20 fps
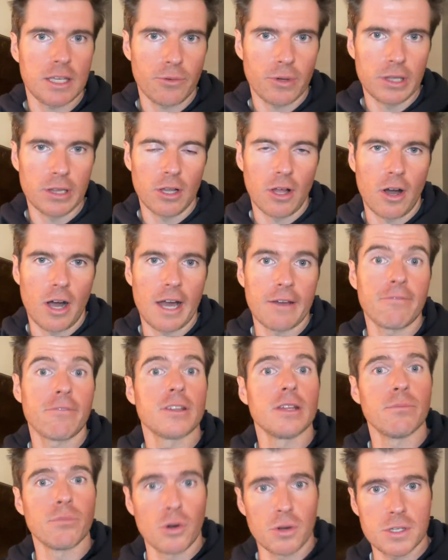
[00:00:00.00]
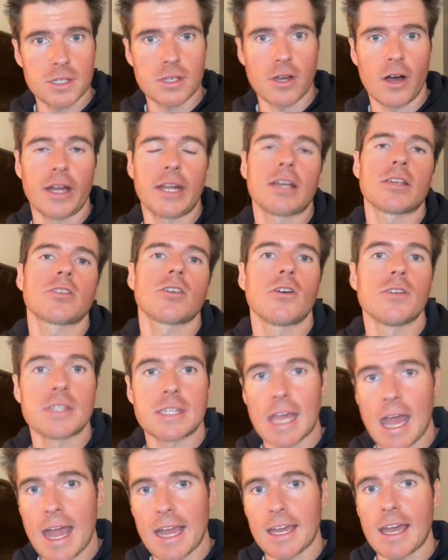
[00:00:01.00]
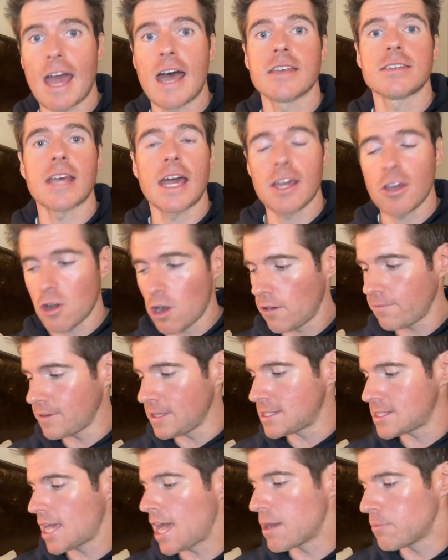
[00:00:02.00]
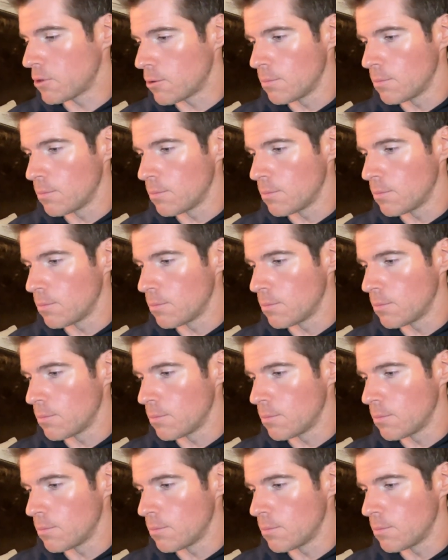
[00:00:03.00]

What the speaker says: you in line for the book signing. So Zack has a coffee table